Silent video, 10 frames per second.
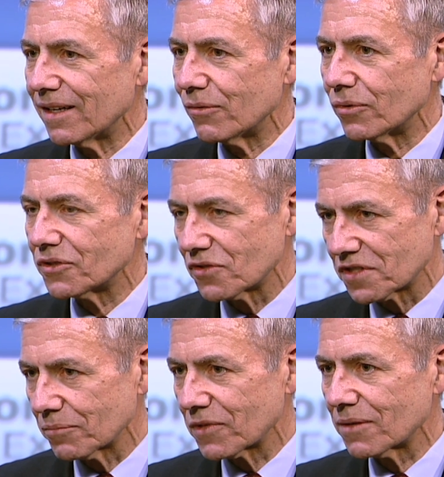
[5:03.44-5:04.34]
which is
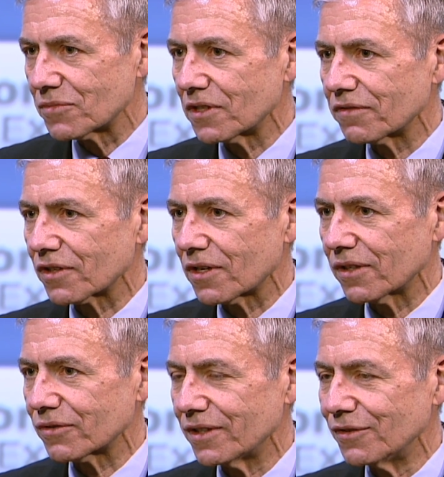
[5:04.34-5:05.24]
sometimes
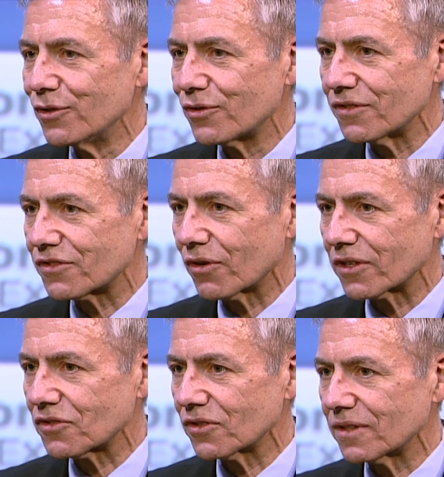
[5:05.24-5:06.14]
difficult in new
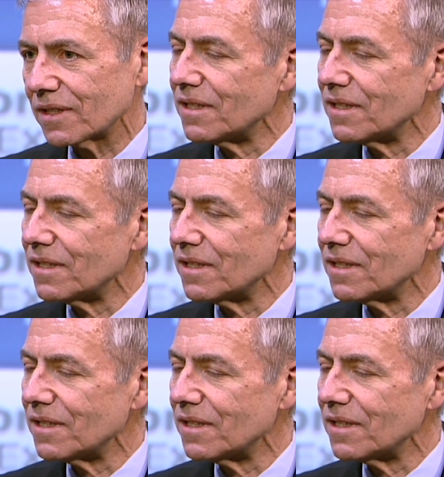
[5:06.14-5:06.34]
construction,